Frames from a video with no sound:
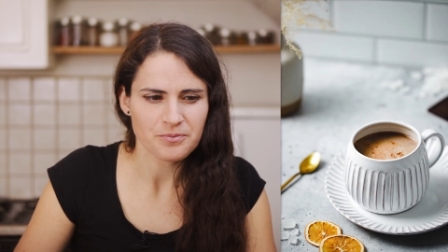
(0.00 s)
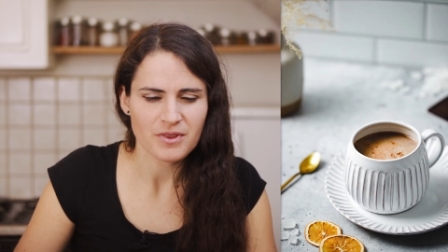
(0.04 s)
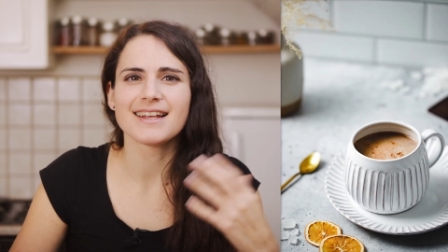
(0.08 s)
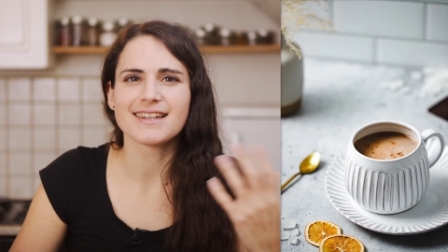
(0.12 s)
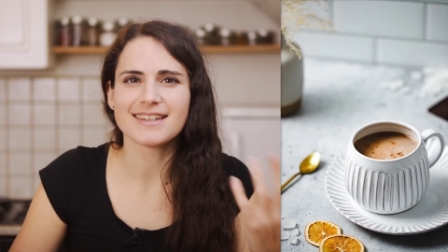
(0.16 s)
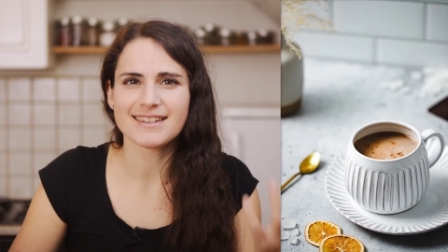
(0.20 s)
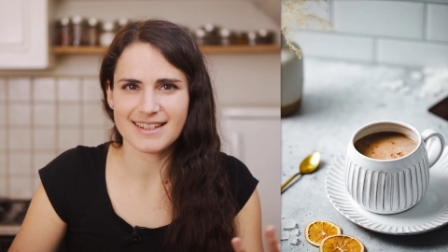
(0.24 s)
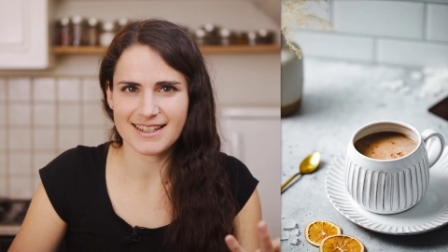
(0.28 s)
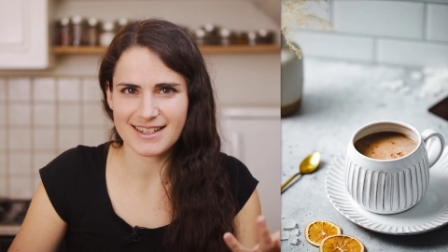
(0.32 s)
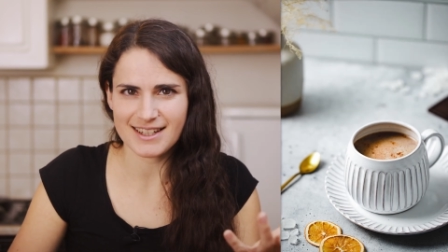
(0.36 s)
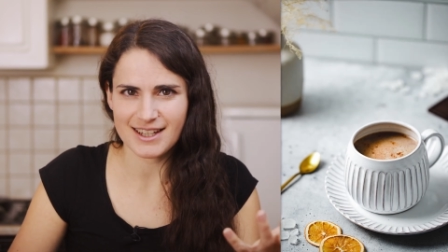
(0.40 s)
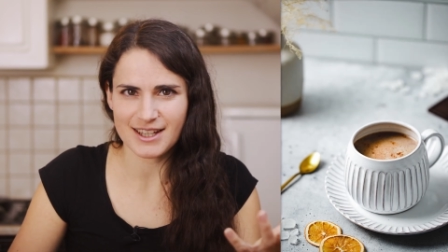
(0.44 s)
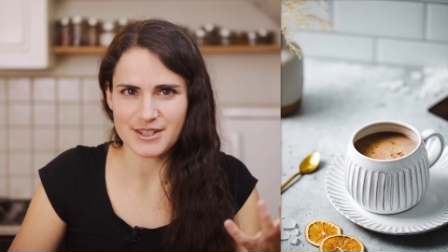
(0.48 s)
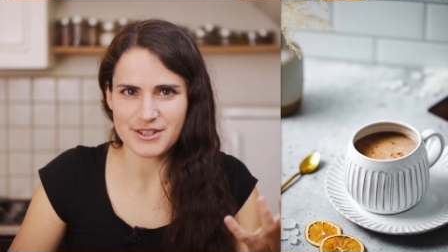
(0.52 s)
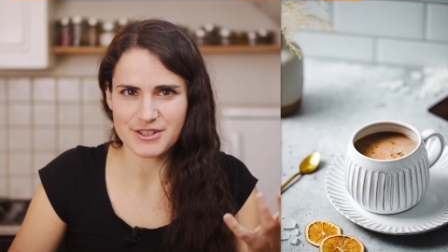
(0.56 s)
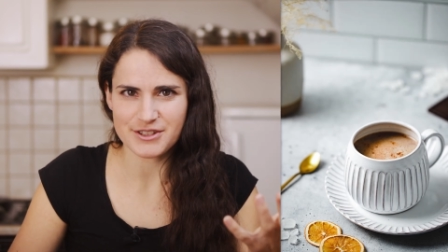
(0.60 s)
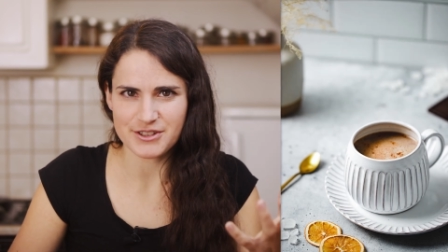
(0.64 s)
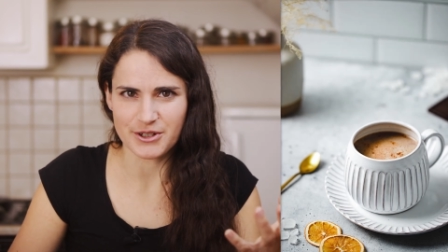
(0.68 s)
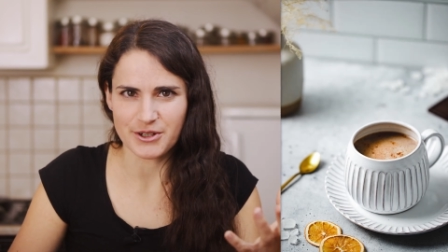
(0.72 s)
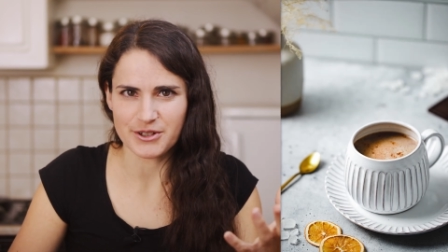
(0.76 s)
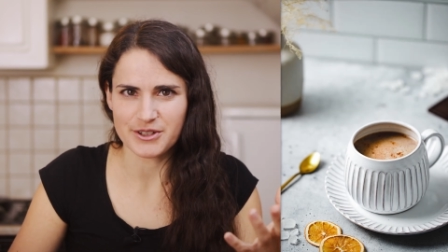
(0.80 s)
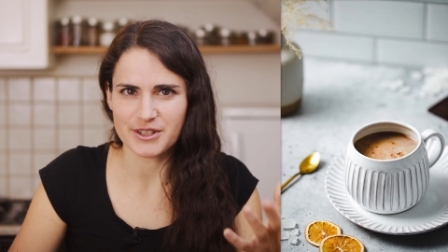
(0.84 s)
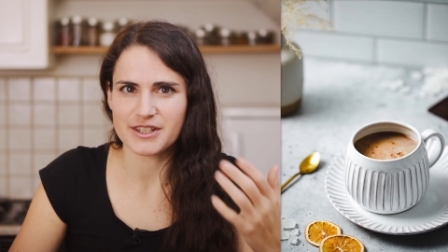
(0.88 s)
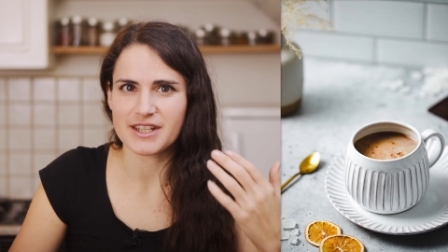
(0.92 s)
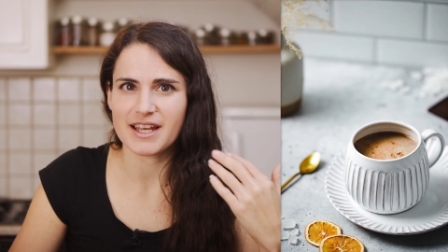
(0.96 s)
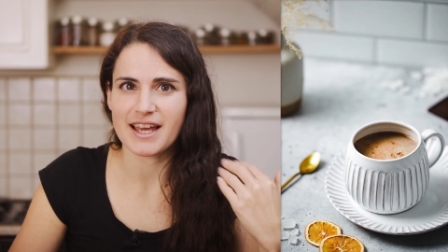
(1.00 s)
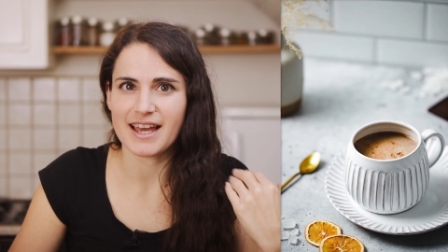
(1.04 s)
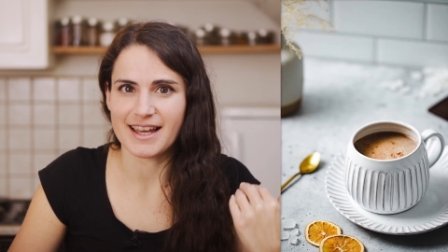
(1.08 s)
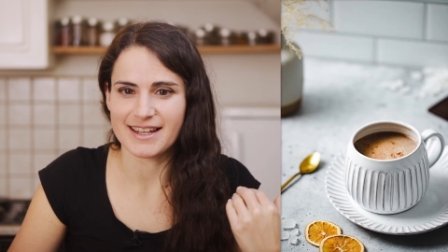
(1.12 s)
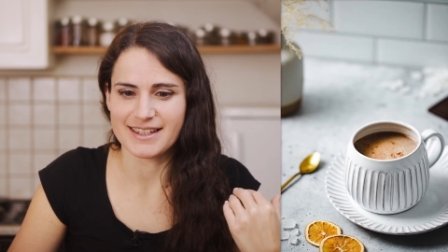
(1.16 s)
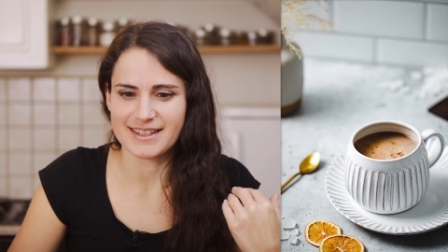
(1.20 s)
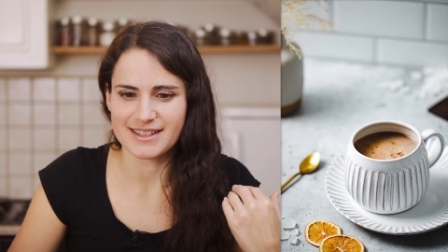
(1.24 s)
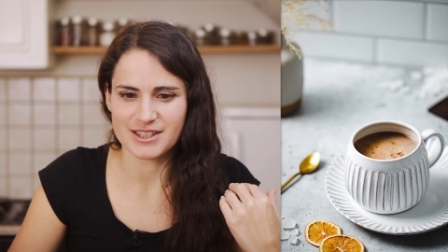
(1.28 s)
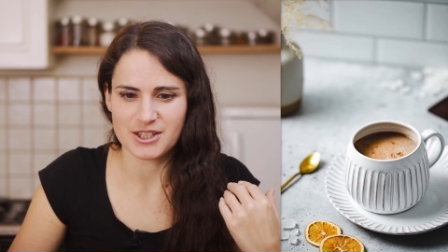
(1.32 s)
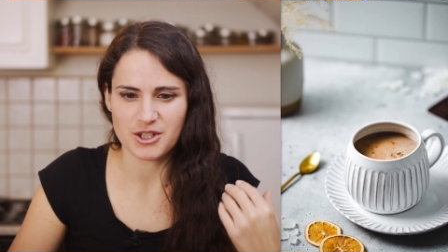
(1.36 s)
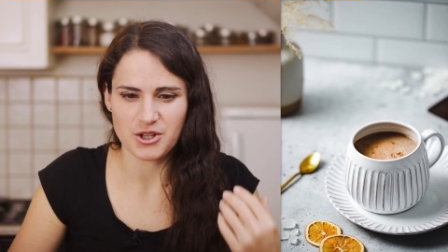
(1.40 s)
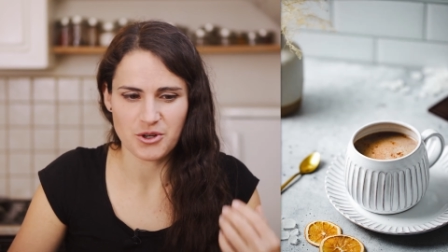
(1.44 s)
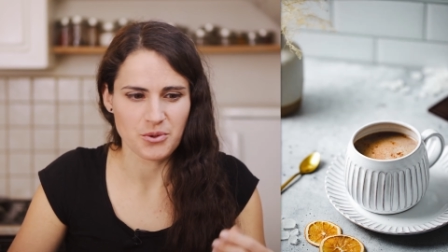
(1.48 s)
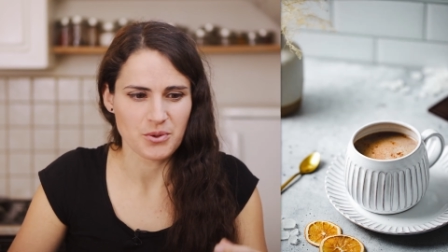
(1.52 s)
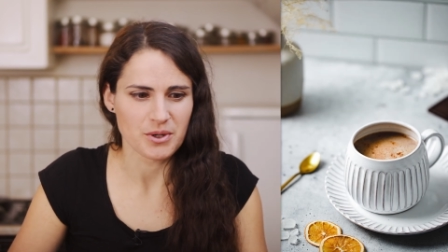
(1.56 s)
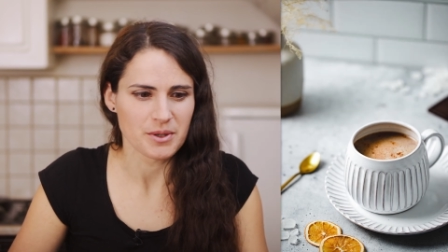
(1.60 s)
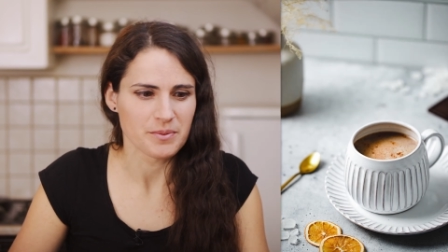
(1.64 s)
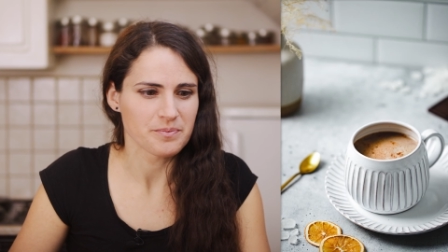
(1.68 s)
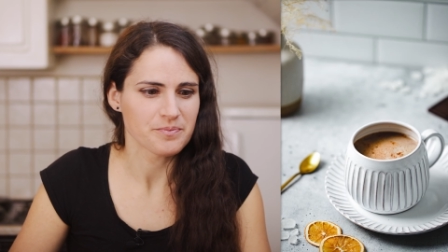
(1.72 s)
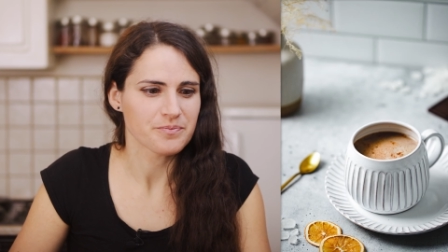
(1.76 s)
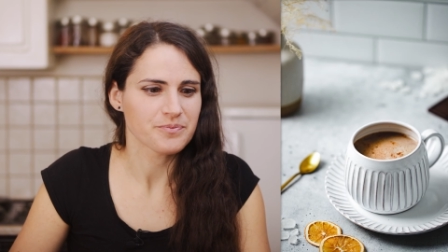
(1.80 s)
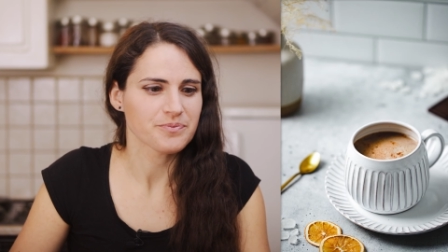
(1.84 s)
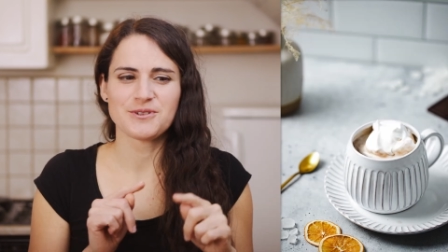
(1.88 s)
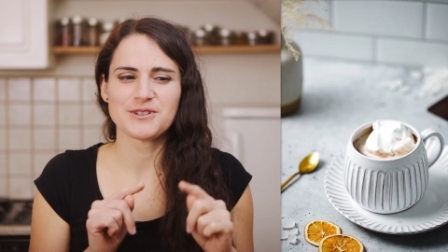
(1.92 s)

And then I started adding cream.